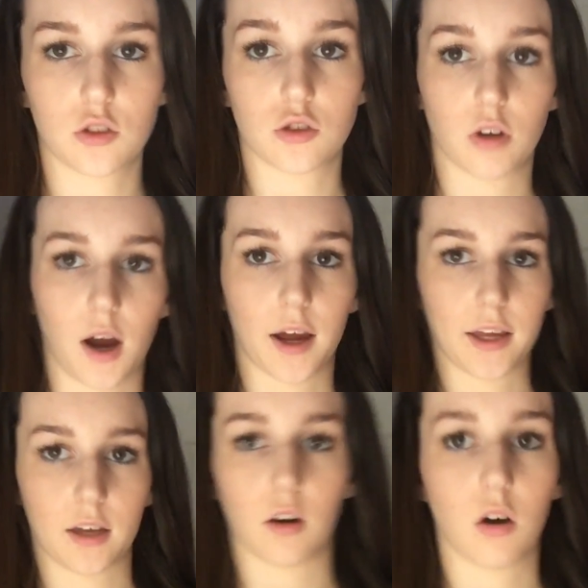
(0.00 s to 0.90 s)

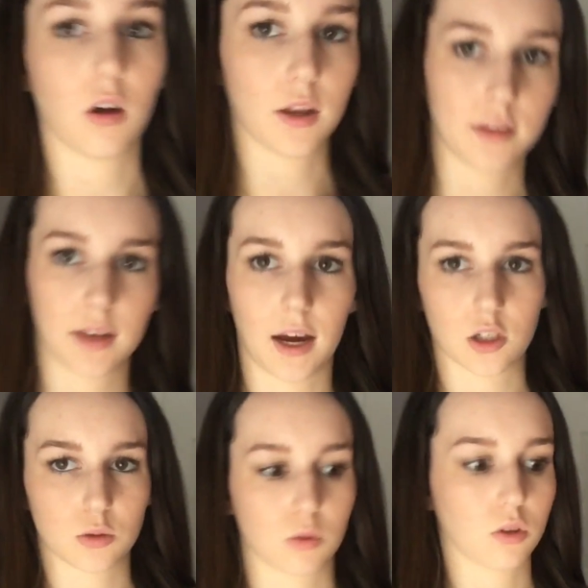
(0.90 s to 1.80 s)
trying on the
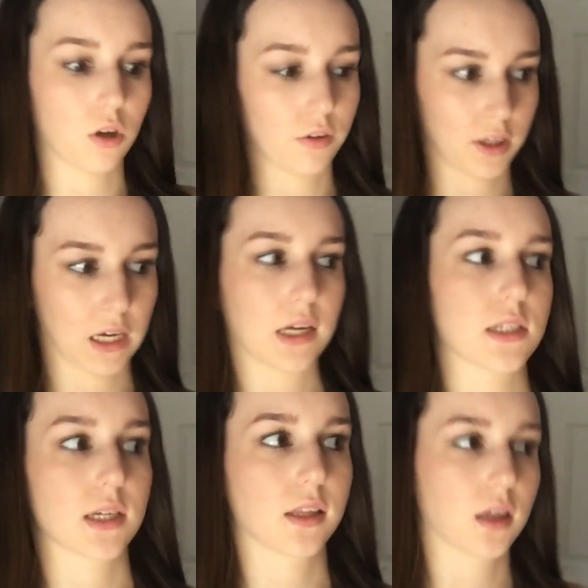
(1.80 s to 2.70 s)
actual clothing,
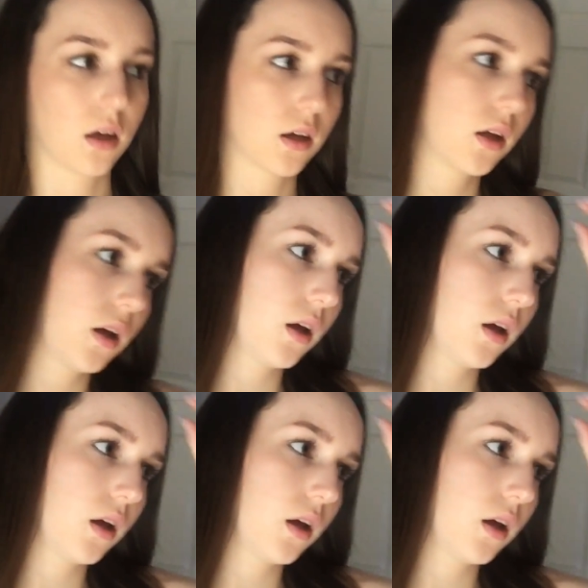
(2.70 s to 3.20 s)
because I think